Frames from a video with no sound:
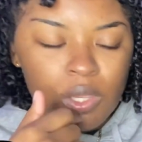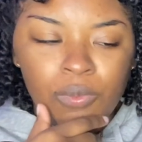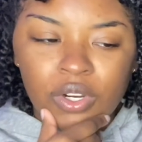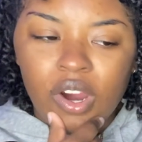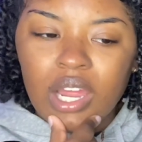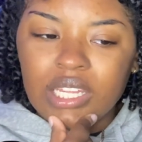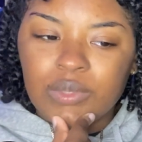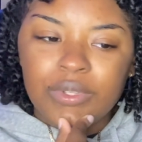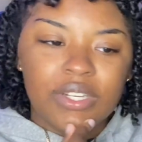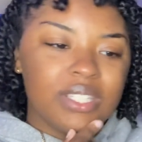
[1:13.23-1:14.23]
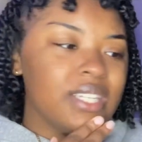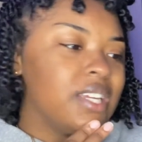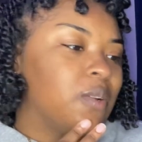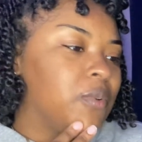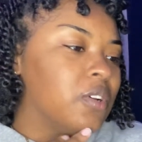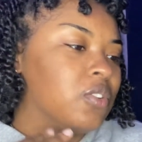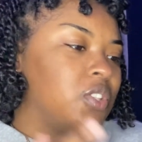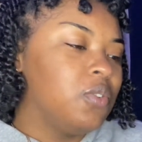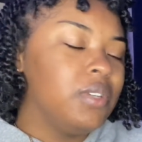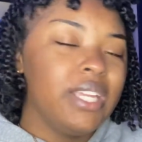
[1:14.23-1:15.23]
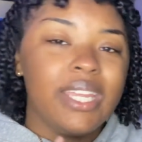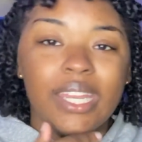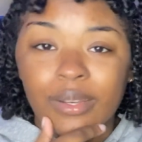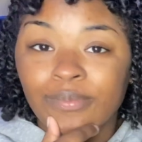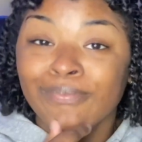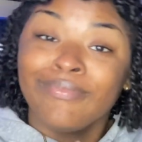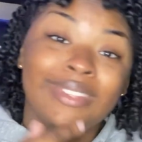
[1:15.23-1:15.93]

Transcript: regardless, we're gonna sit here, we're gonna tune in and